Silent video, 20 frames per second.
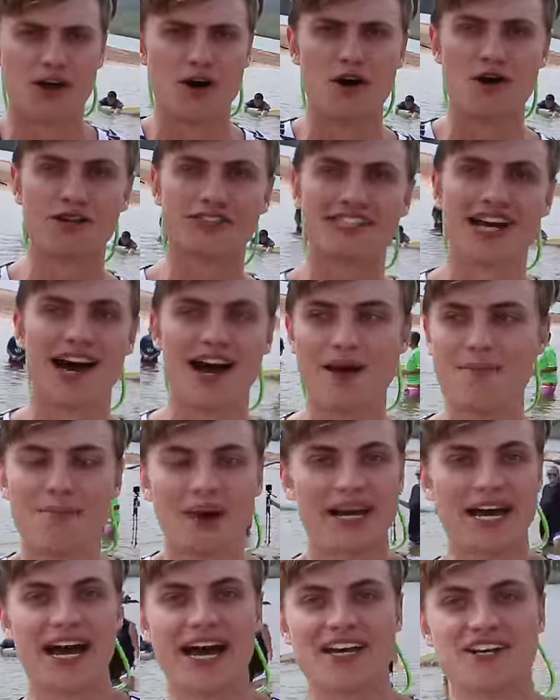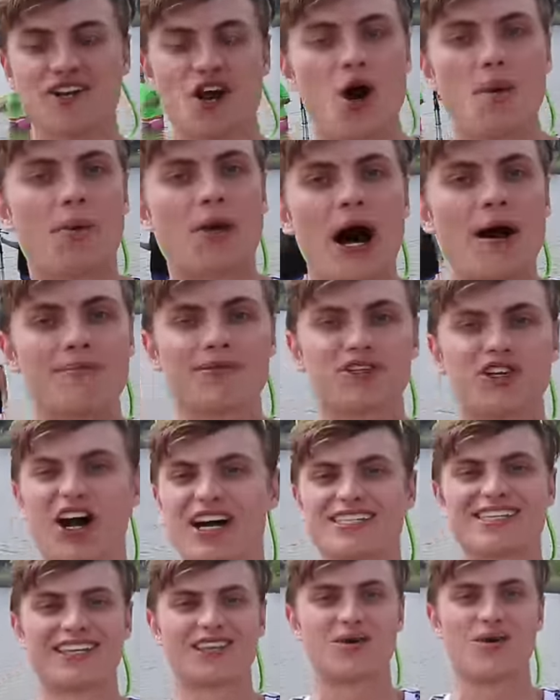the whole time, but it had no problem
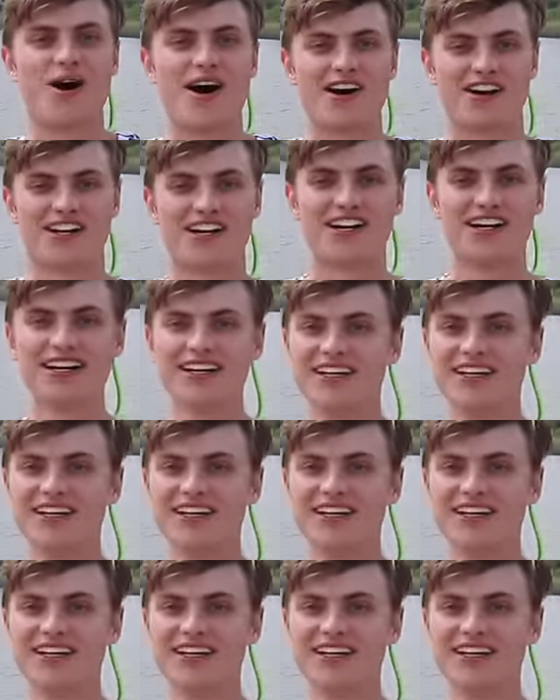crossing the water.